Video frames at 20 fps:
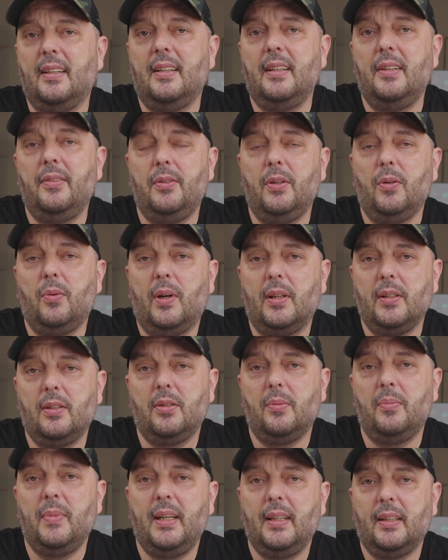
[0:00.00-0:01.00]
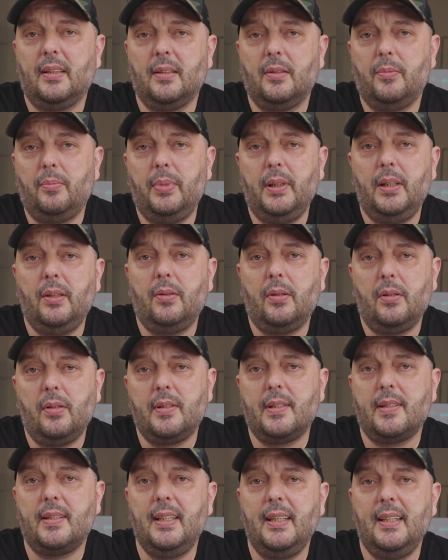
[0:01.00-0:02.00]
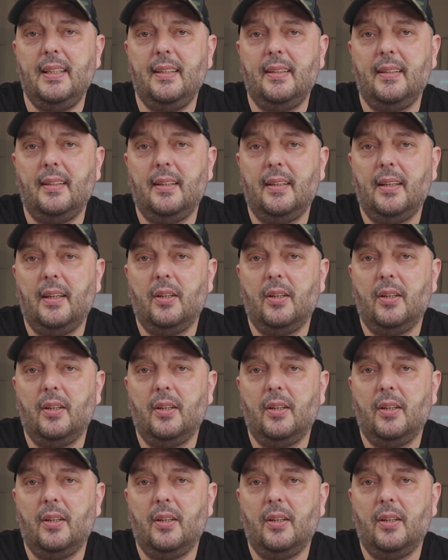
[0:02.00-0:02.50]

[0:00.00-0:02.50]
if you want to make a B-roll scene